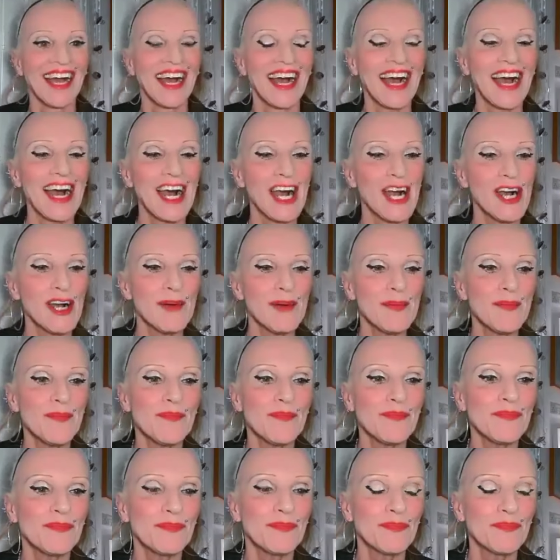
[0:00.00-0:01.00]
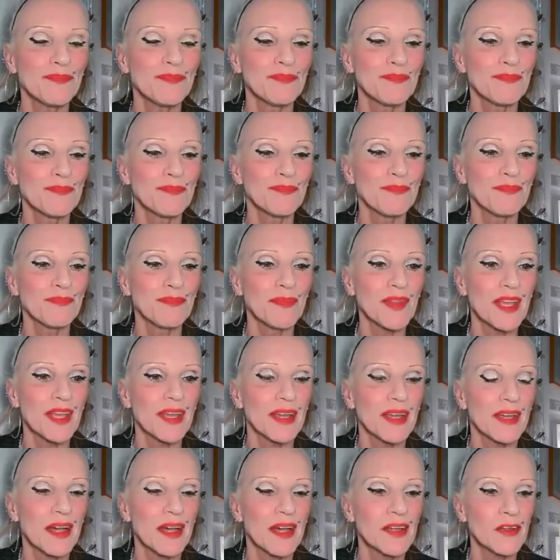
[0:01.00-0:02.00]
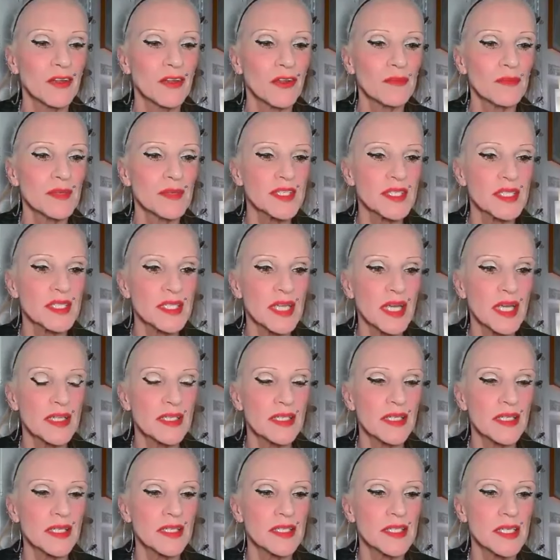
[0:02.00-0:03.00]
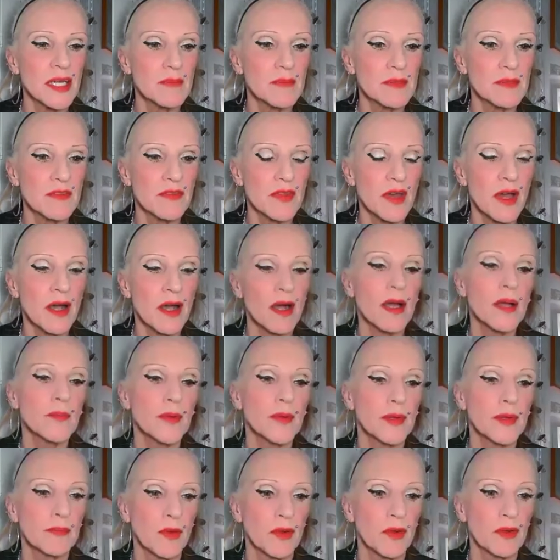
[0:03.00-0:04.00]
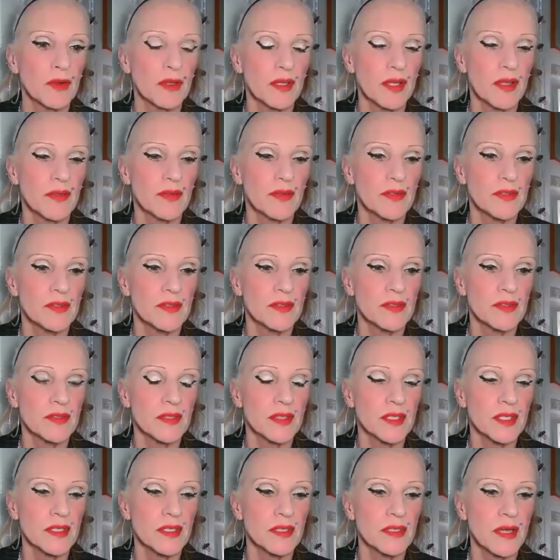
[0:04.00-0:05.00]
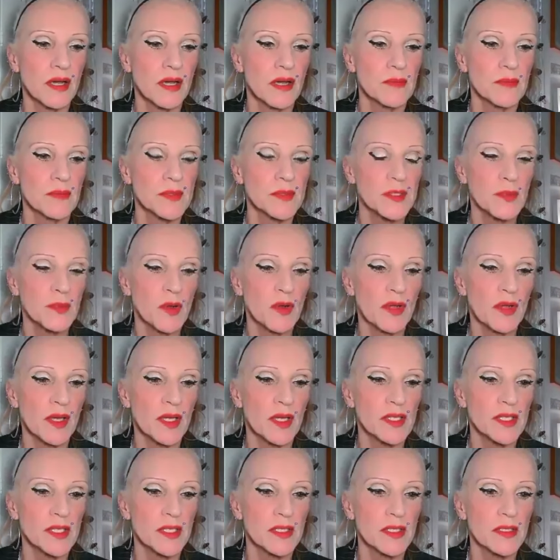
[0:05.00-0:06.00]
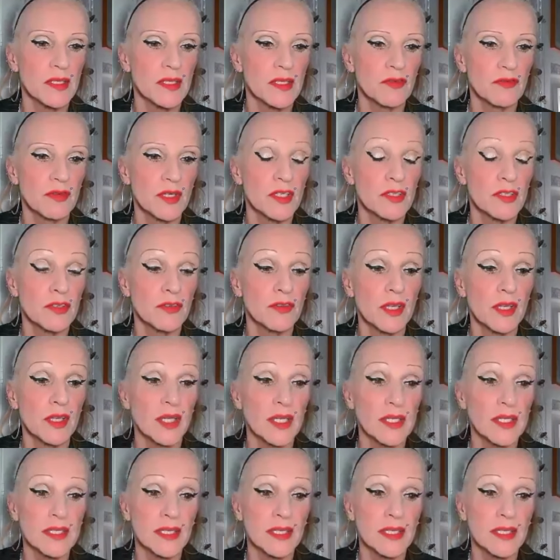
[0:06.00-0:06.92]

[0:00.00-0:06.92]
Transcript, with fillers: um, anonymous attendee, in terms of the hybrid model and the um, Spotlight 63, do you think it's